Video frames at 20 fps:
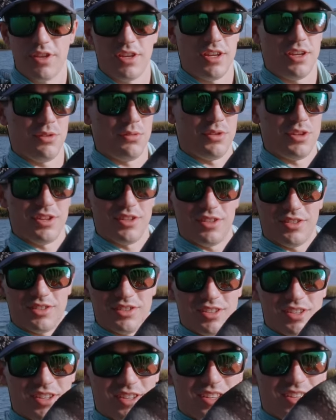it
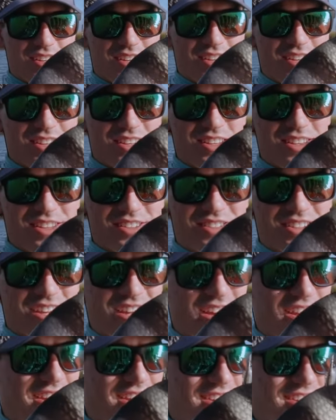was this
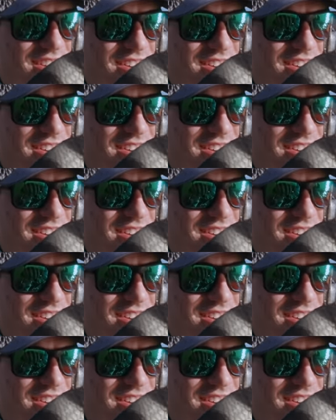guy.